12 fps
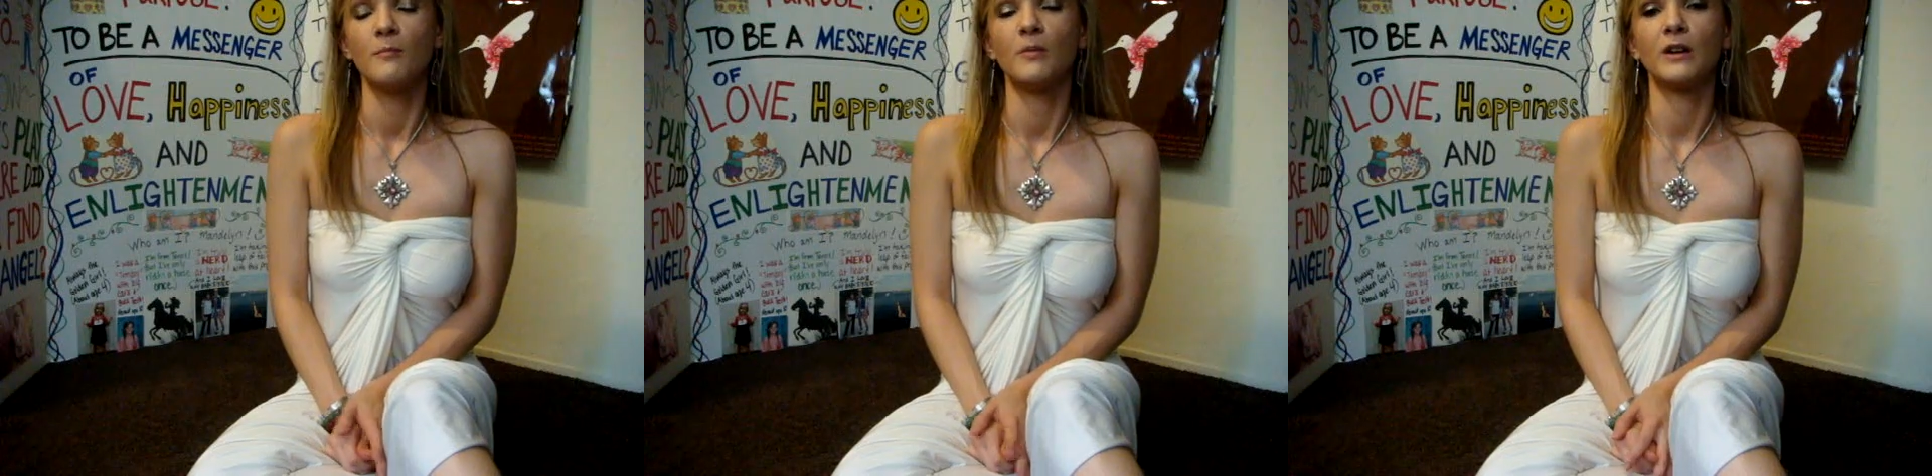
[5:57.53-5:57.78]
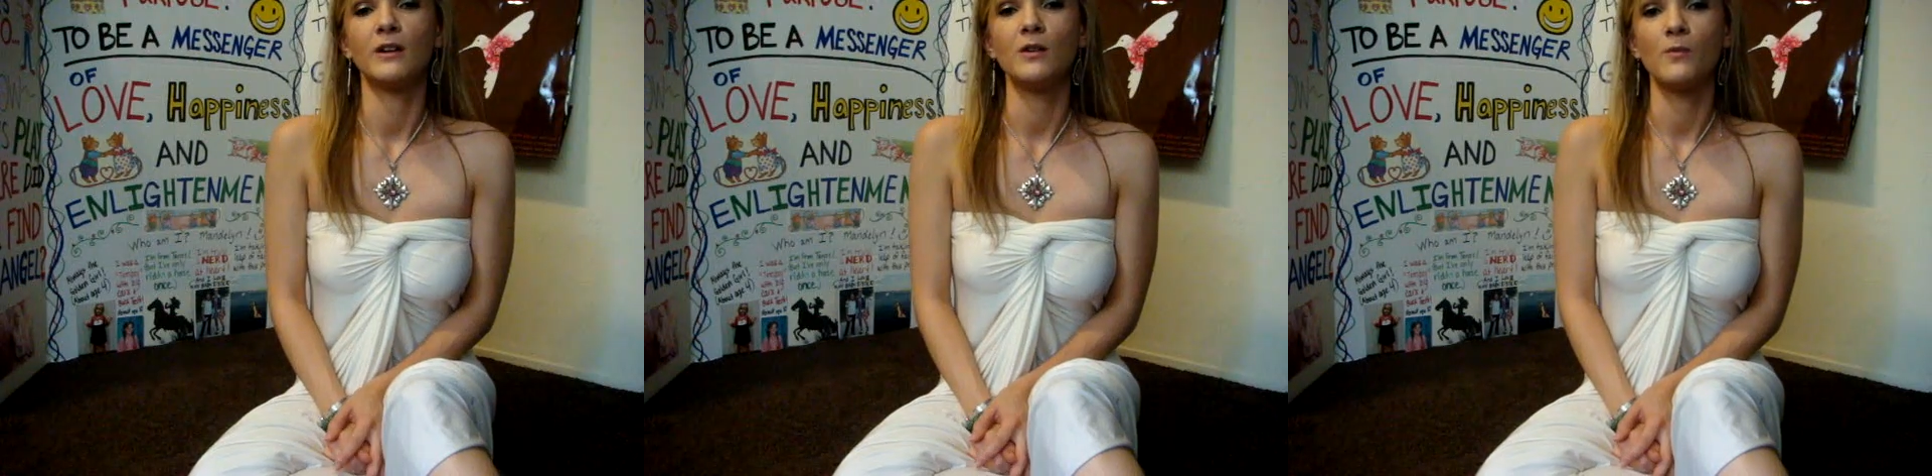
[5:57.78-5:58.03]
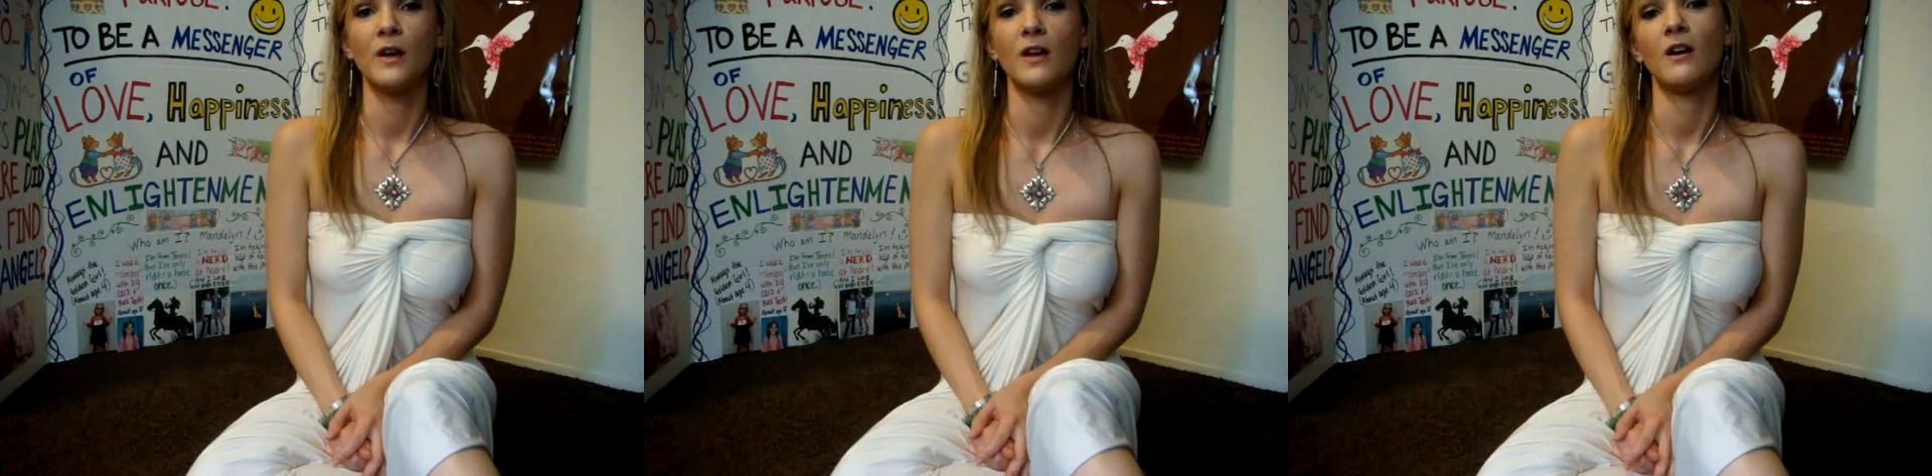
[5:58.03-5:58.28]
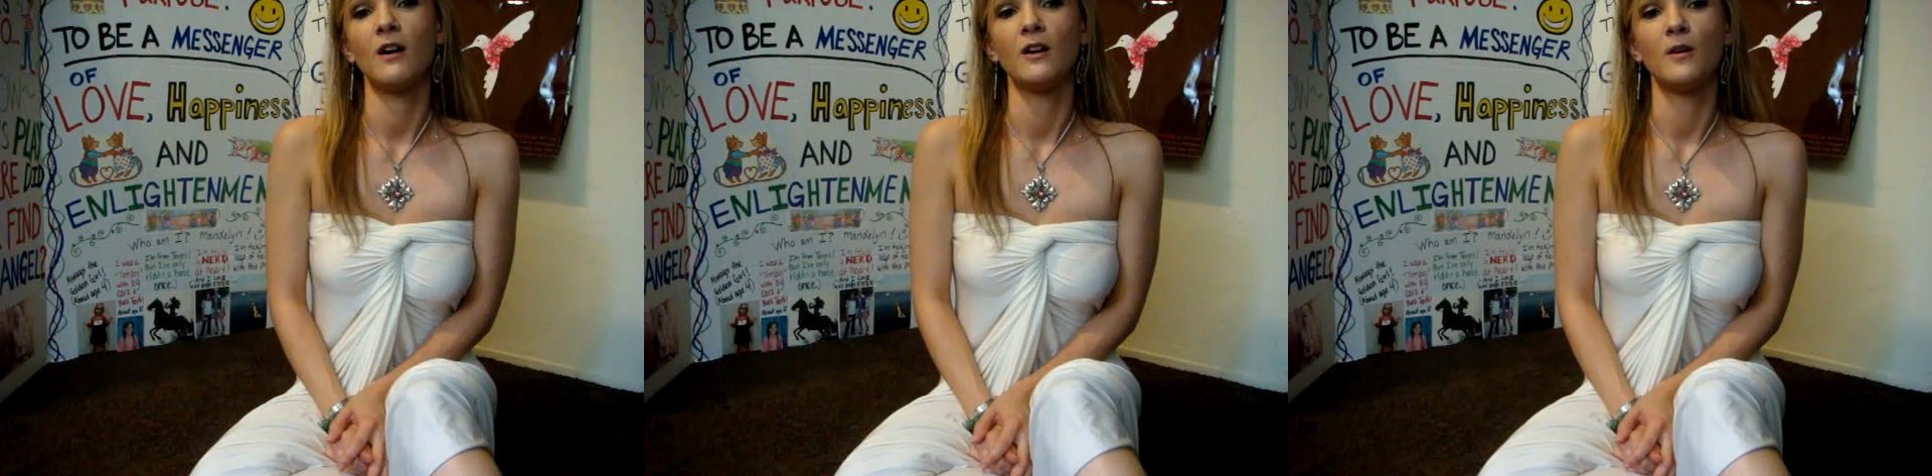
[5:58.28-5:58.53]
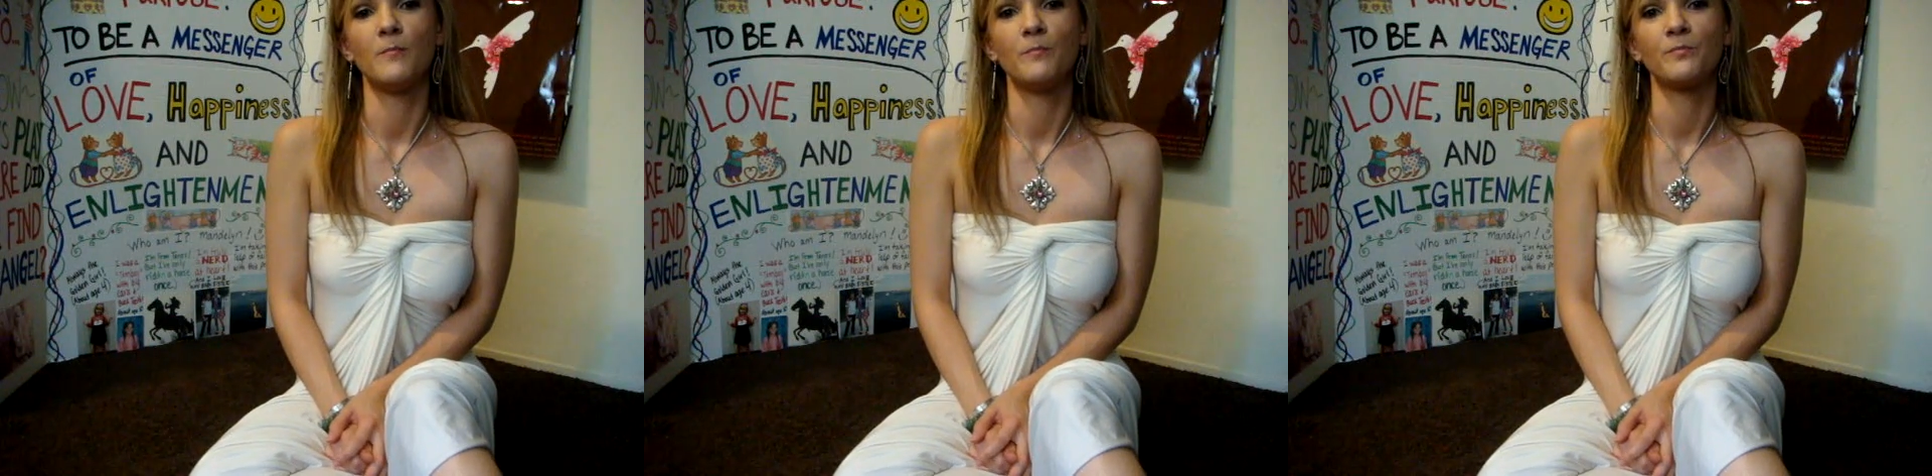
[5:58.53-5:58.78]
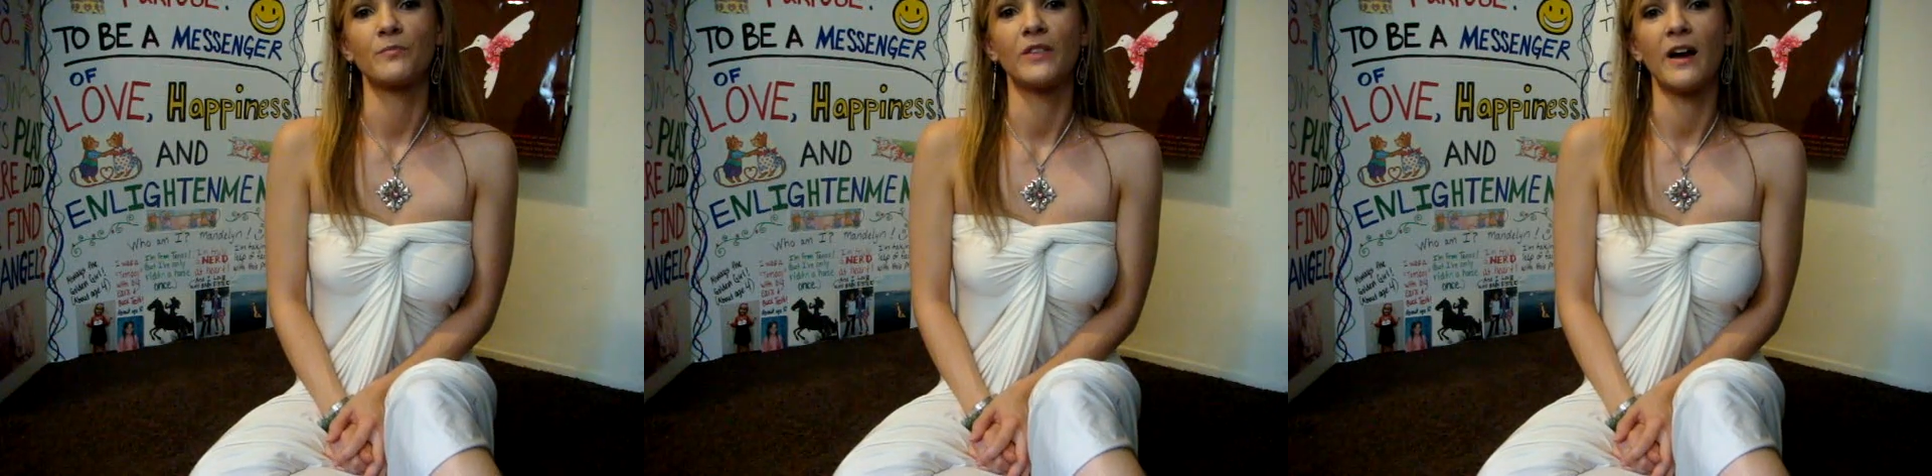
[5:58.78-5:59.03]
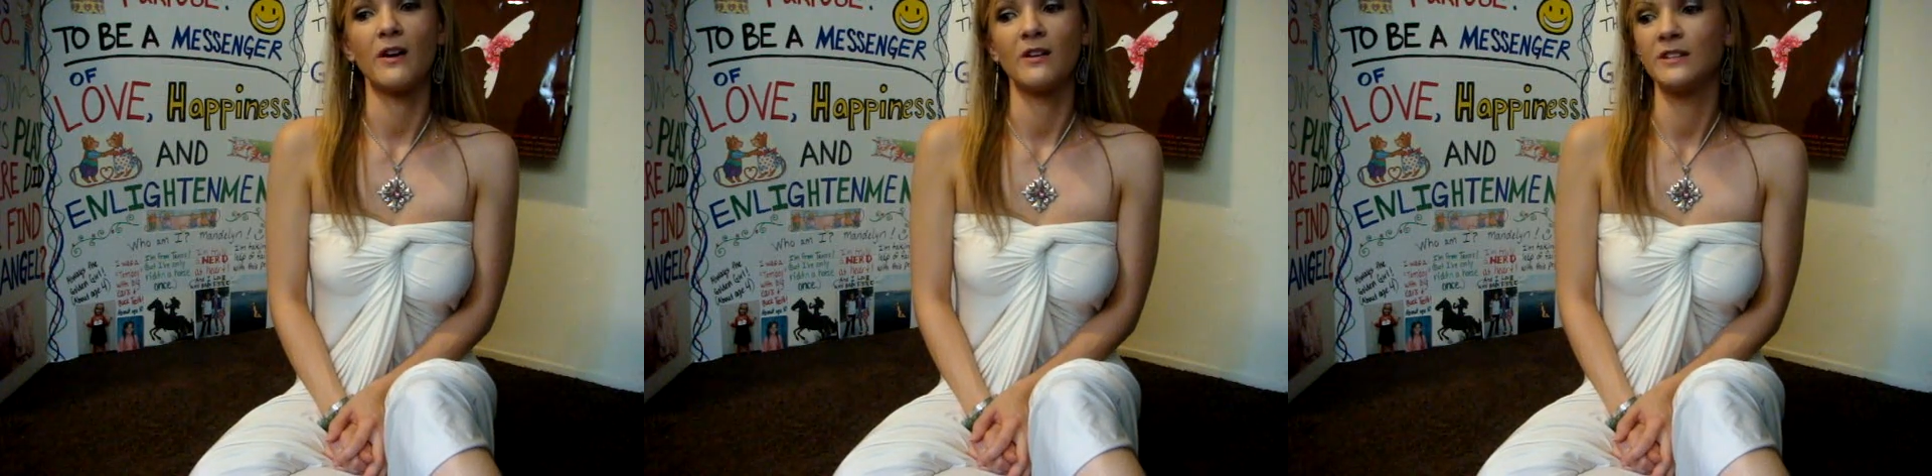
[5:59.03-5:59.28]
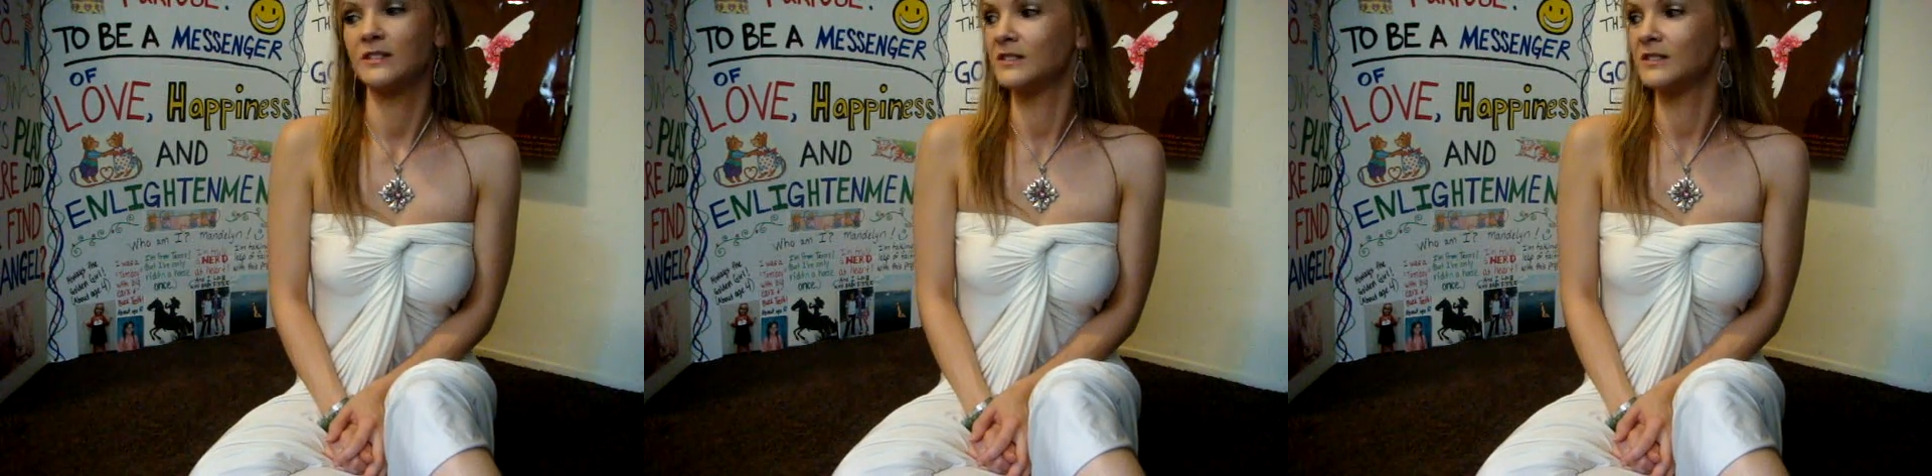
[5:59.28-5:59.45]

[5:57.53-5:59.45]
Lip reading: But anyway, that